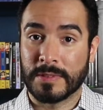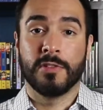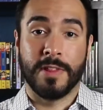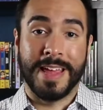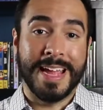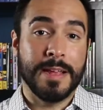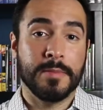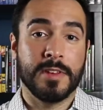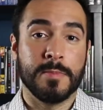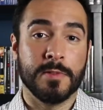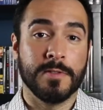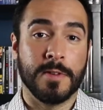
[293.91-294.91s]
So the
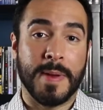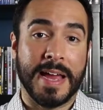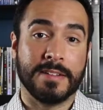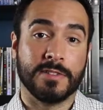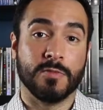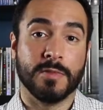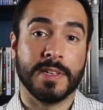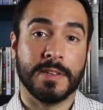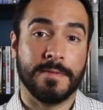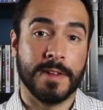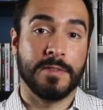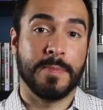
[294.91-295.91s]
AMC MoviePass really
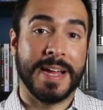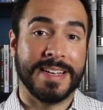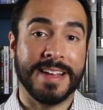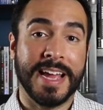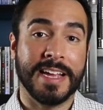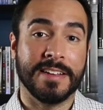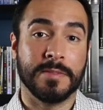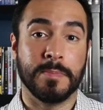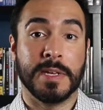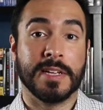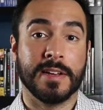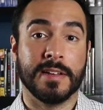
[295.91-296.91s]
fits my taste
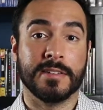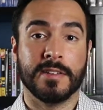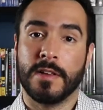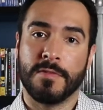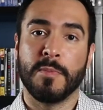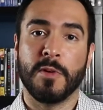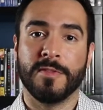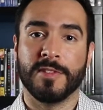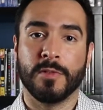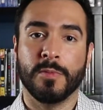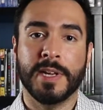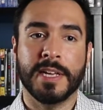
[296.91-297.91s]
because 3 movies
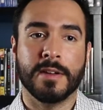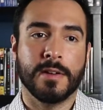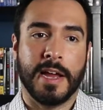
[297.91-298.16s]
a week,